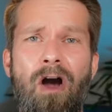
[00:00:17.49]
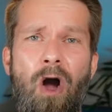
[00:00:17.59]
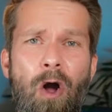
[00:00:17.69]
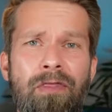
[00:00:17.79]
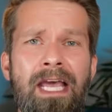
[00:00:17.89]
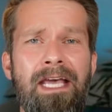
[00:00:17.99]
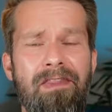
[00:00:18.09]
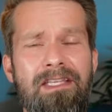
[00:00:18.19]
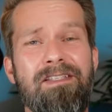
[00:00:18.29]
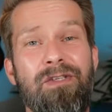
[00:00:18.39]
on
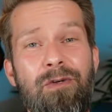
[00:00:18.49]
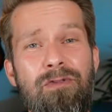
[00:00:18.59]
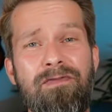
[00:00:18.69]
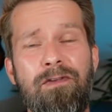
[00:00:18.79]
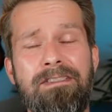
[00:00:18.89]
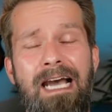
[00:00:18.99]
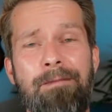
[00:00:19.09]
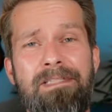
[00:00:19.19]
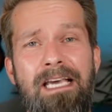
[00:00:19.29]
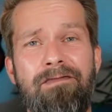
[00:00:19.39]
this useful
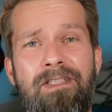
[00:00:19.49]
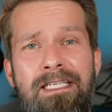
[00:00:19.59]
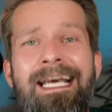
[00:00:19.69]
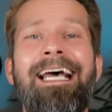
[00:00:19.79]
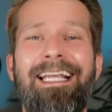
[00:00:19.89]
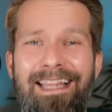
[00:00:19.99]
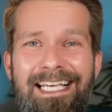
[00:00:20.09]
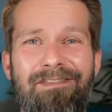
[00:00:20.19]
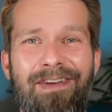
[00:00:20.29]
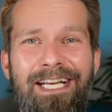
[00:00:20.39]
type safety,
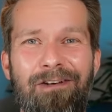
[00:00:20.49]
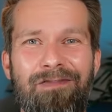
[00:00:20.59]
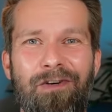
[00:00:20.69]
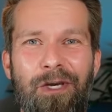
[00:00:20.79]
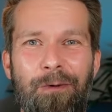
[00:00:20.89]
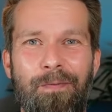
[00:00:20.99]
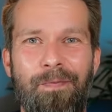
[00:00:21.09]
this video is for you.